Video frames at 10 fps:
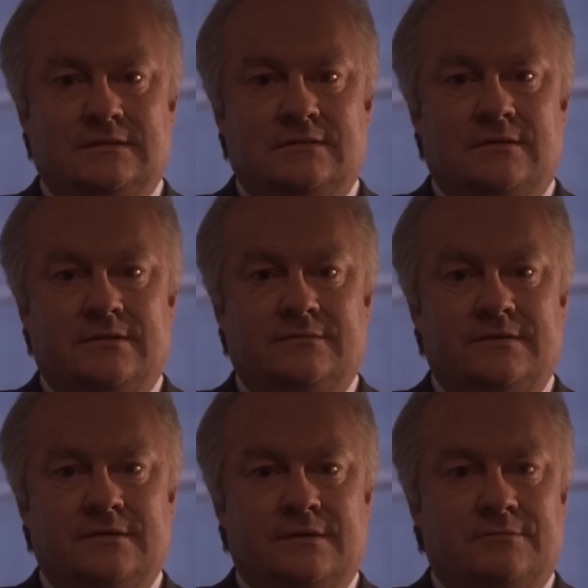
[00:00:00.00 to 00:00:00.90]
a growing
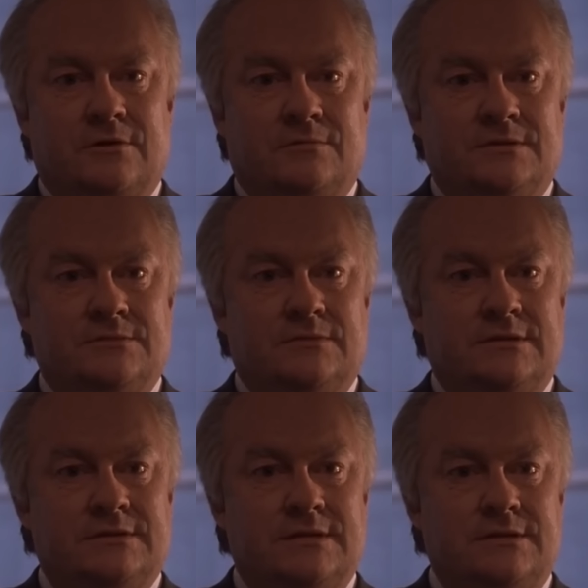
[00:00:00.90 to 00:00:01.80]
fear that robots will
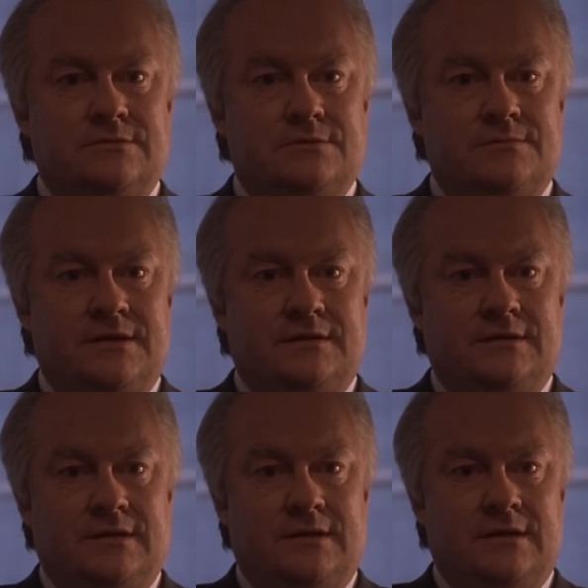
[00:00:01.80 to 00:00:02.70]
continue to make
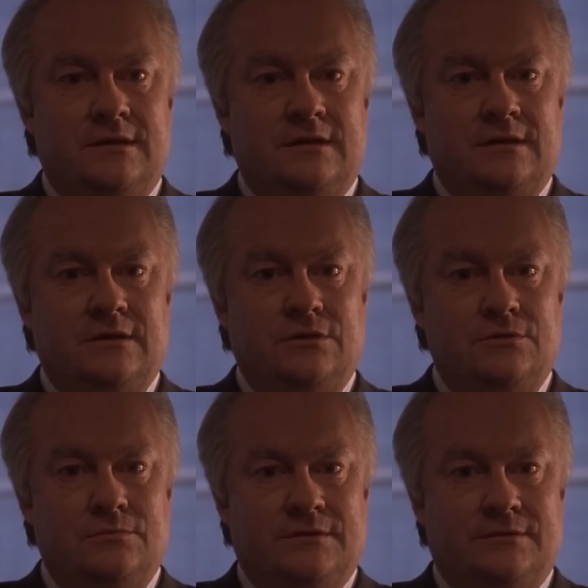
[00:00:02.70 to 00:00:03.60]
the
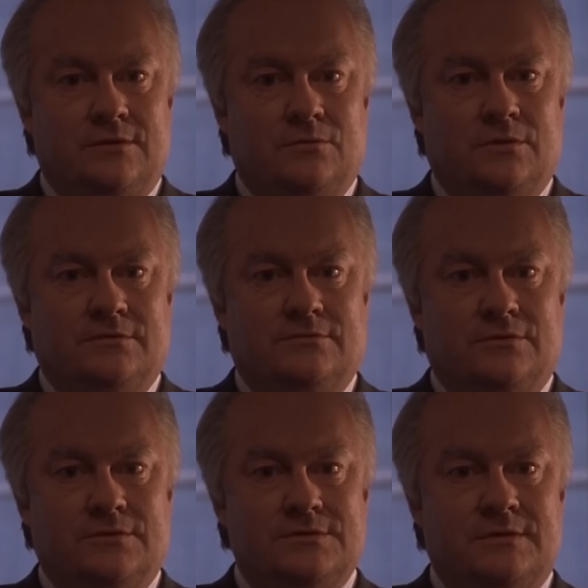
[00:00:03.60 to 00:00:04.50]
human
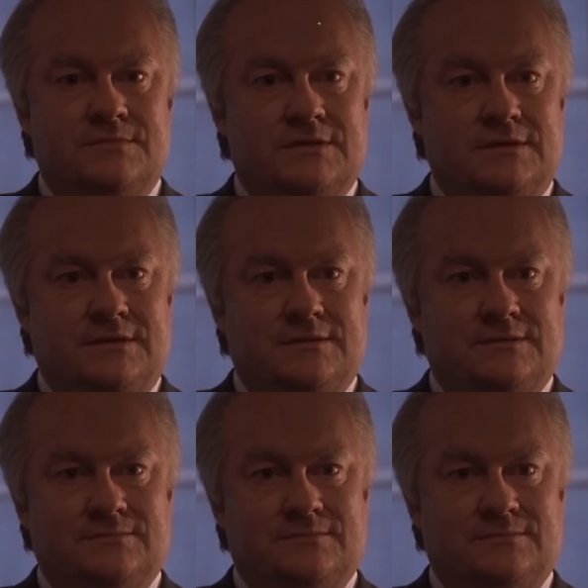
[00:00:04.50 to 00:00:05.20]
workforce obsolete.